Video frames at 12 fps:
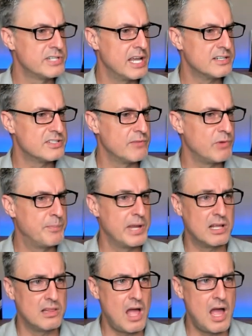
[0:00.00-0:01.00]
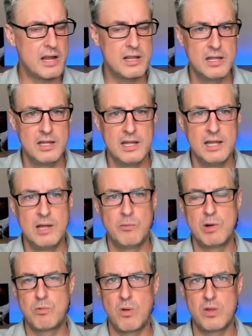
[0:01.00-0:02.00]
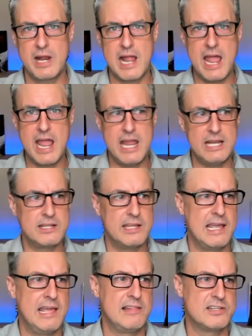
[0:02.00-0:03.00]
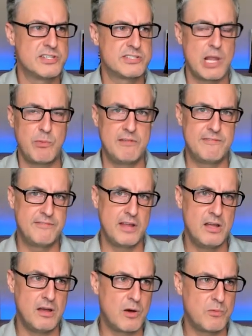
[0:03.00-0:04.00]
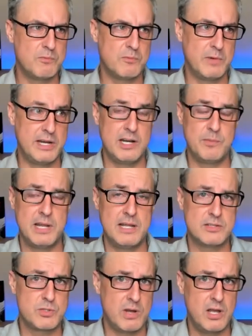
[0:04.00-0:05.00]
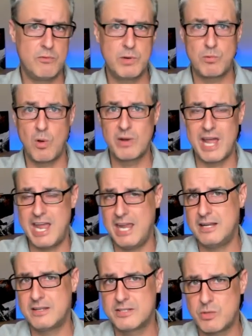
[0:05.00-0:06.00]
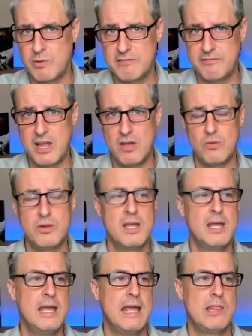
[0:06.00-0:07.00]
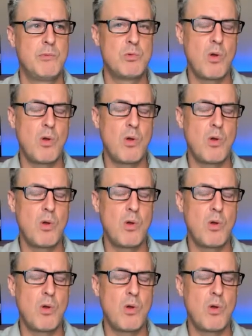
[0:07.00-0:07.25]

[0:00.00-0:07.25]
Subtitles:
to see if we pick a lock. We rolled an 8, and let's just say we failed, or we needed to be a 12. We rolled an 8, so we failed. Then we roll our